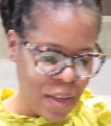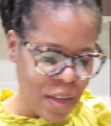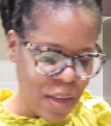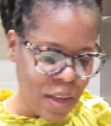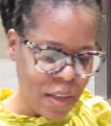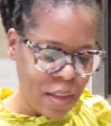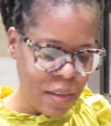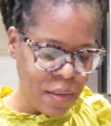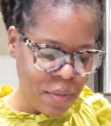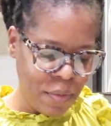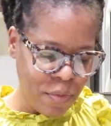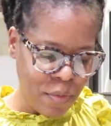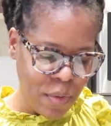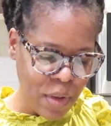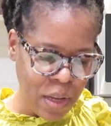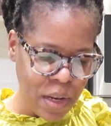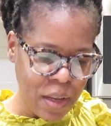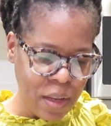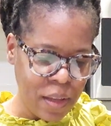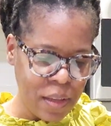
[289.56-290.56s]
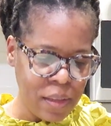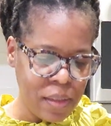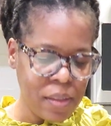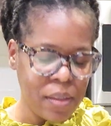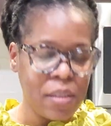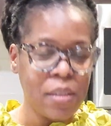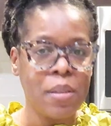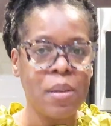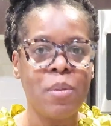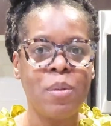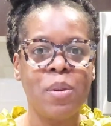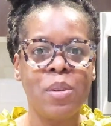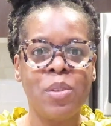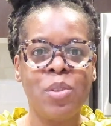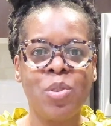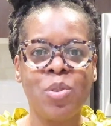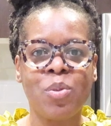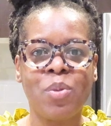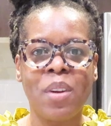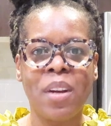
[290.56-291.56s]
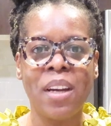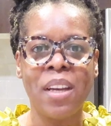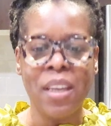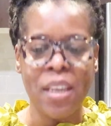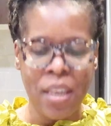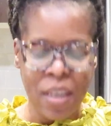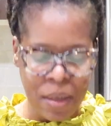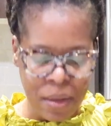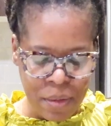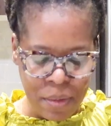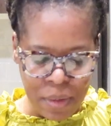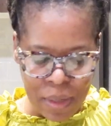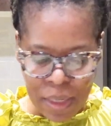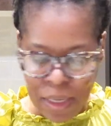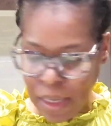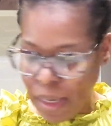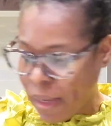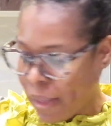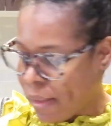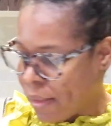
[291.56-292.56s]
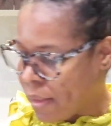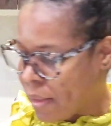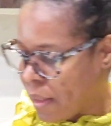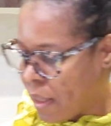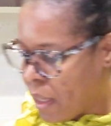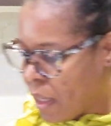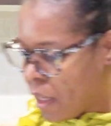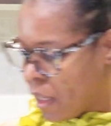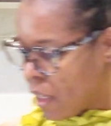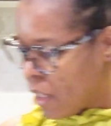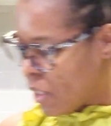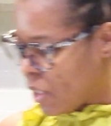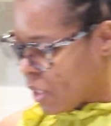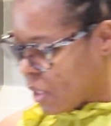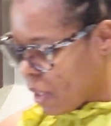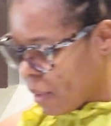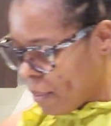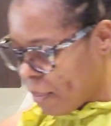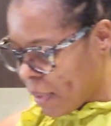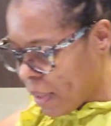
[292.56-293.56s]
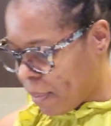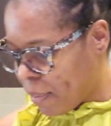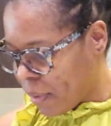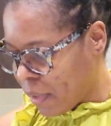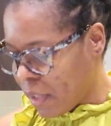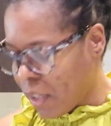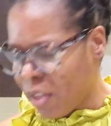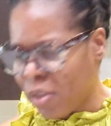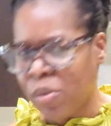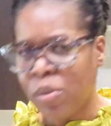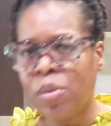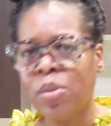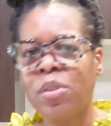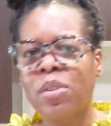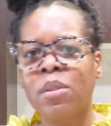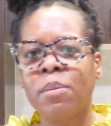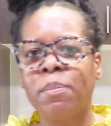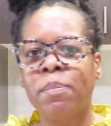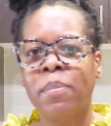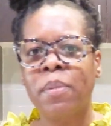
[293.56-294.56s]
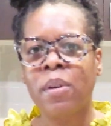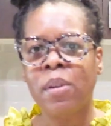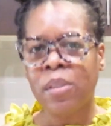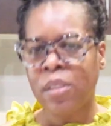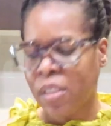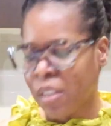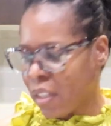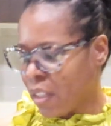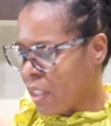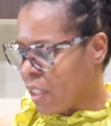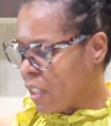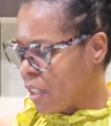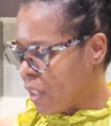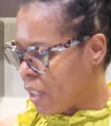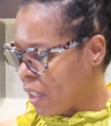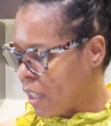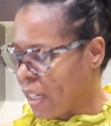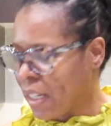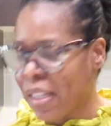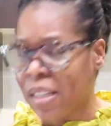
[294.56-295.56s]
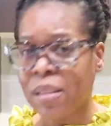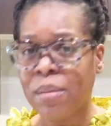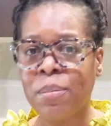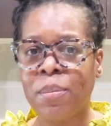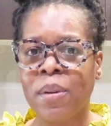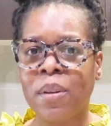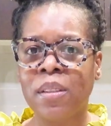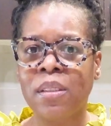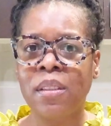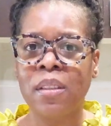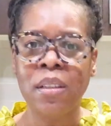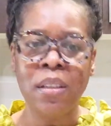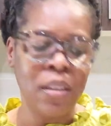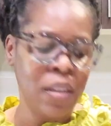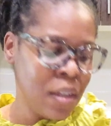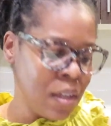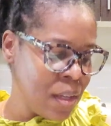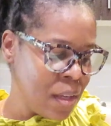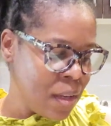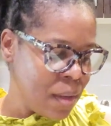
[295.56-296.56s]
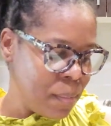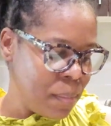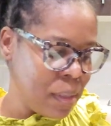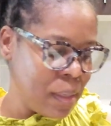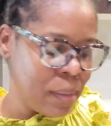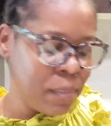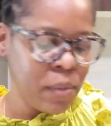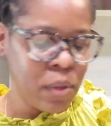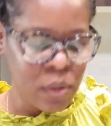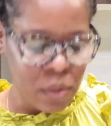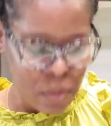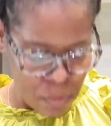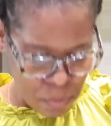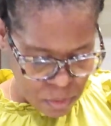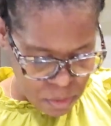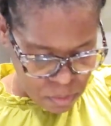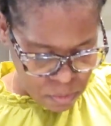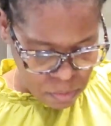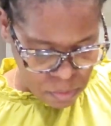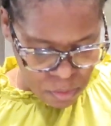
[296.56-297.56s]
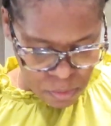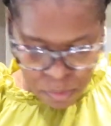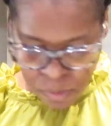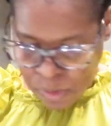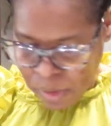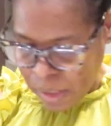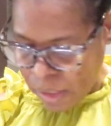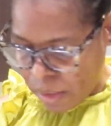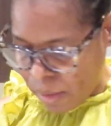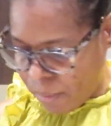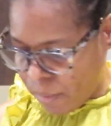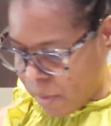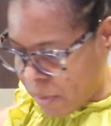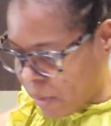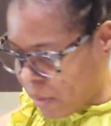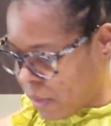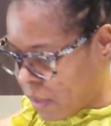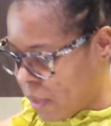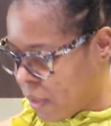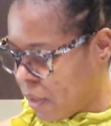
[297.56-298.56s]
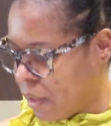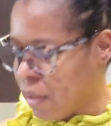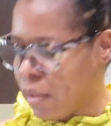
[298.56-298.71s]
And voila, this is our dry ingredients. Some people use butter, a little butter, but I'm not going to use any butter.